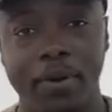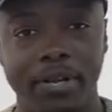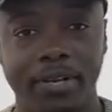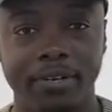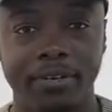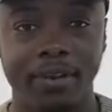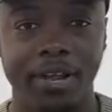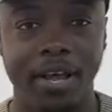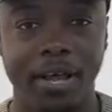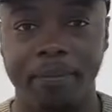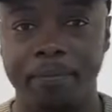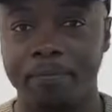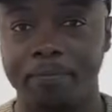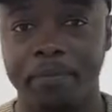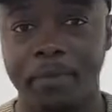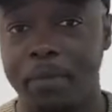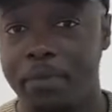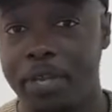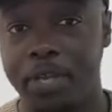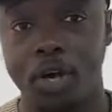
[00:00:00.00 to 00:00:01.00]

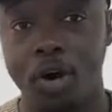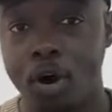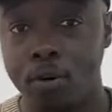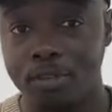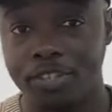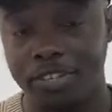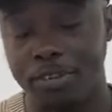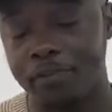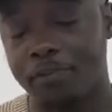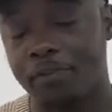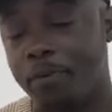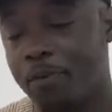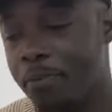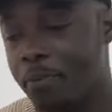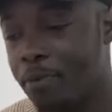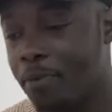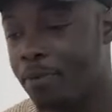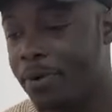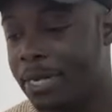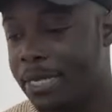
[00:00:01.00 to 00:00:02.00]
and be coached in
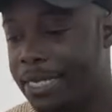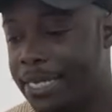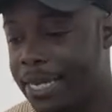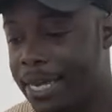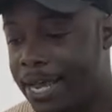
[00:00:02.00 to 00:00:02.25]
football.